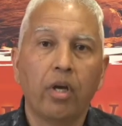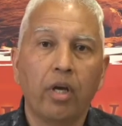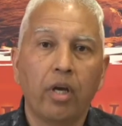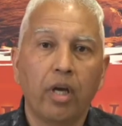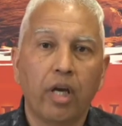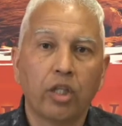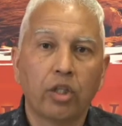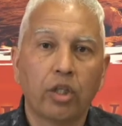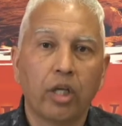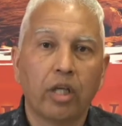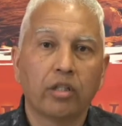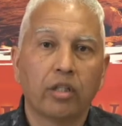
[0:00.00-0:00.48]

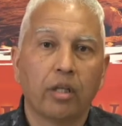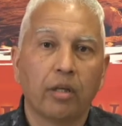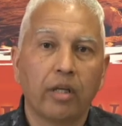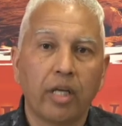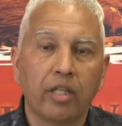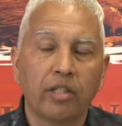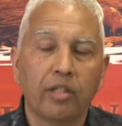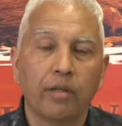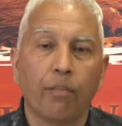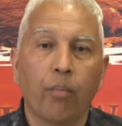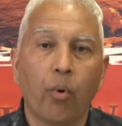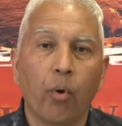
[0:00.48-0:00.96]

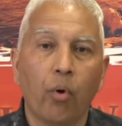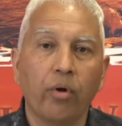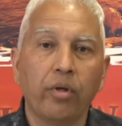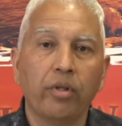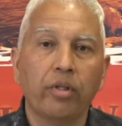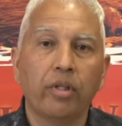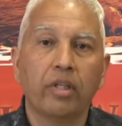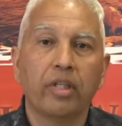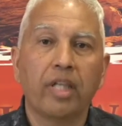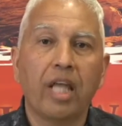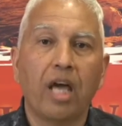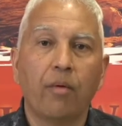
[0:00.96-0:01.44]
It's
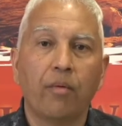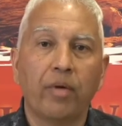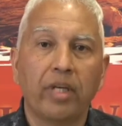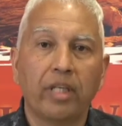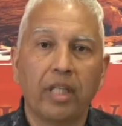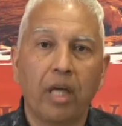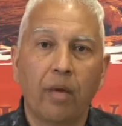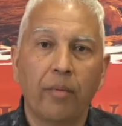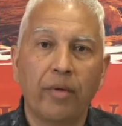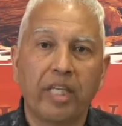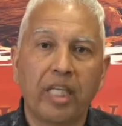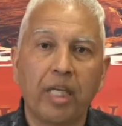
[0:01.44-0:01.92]
important that
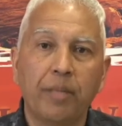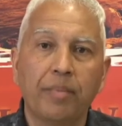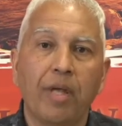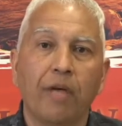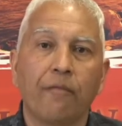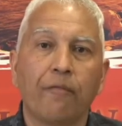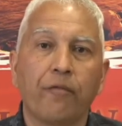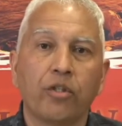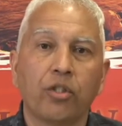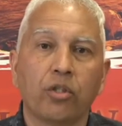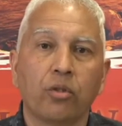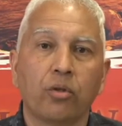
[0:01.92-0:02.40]
we keep
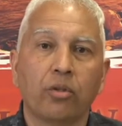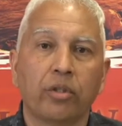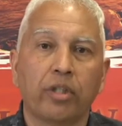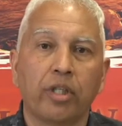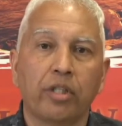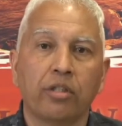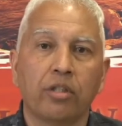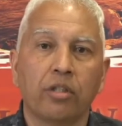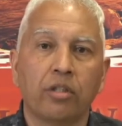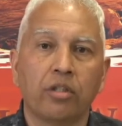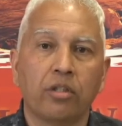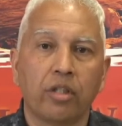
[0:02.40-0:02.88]
that physical
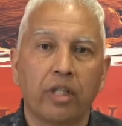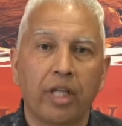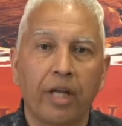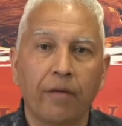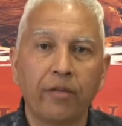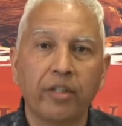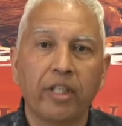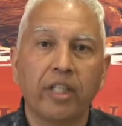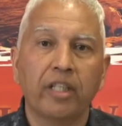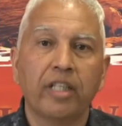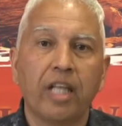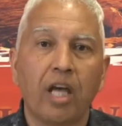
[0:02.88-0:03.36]
distance and
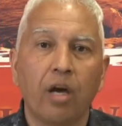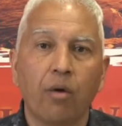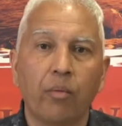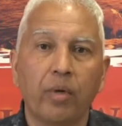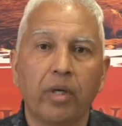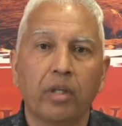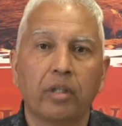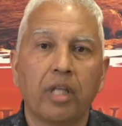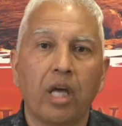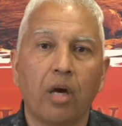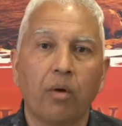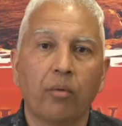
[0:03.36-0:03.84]
everything that we